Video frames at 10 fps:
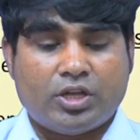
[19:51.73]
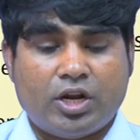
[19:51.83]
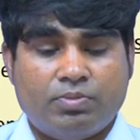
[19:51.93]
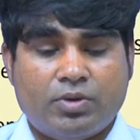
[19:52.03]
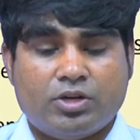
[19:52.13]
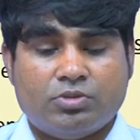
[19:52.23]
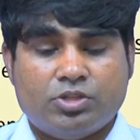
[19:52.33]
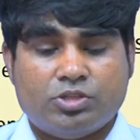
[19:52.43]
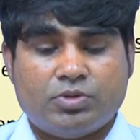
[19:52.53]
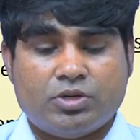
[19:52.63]
third part
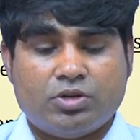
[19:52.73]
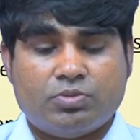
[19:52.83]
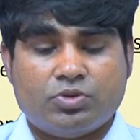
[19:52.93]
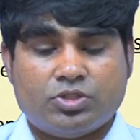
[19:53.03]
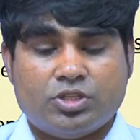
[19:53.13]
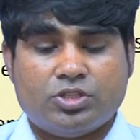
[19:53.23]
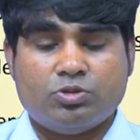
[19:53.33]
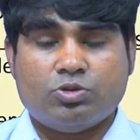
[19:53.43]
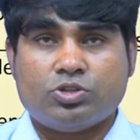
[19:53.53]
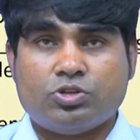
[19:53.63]
of this particular process
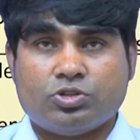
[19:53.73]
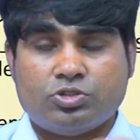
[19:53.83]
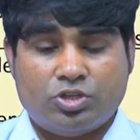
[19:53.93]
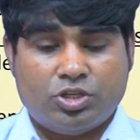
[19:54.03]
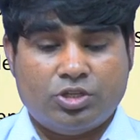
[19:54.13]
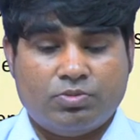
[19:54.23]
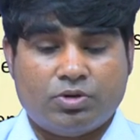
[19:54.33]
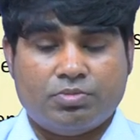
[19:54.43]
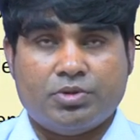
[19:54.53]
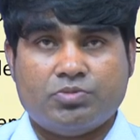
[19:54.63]
is structuring the
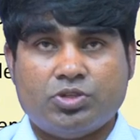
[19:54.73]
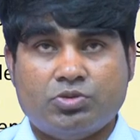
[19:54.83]
problems.